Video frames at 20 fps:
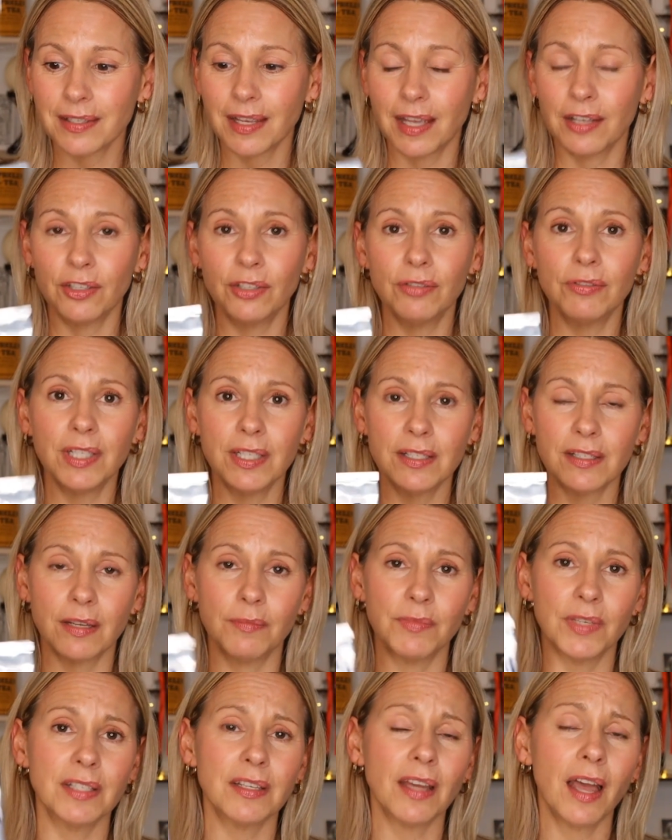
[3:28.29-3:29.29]
and you need
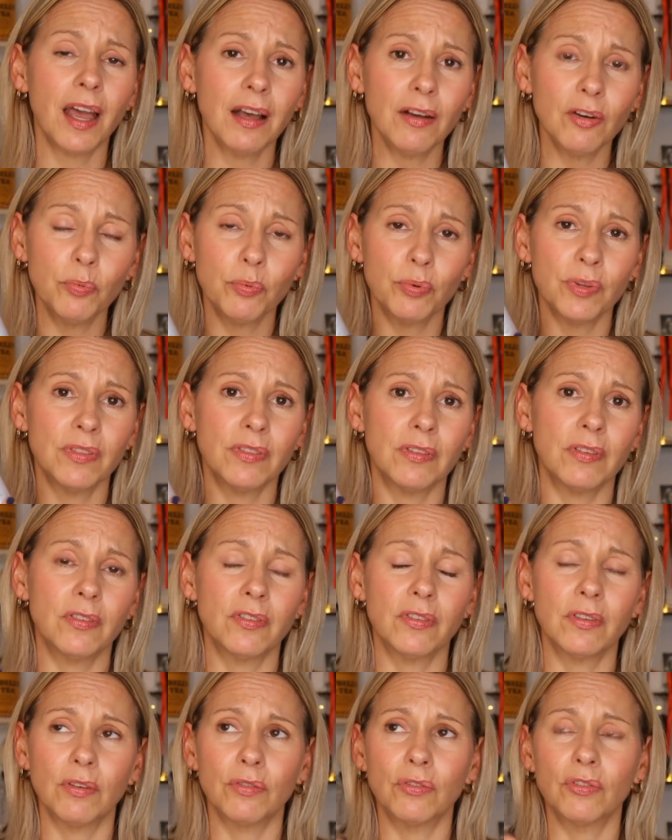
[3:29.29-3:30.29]
something to help with this
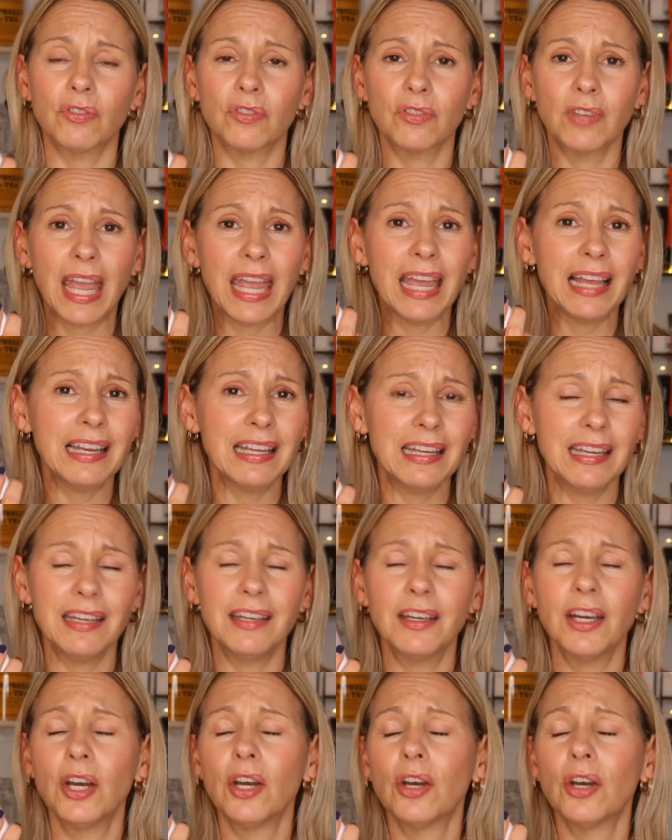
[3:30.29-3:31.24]
those scaly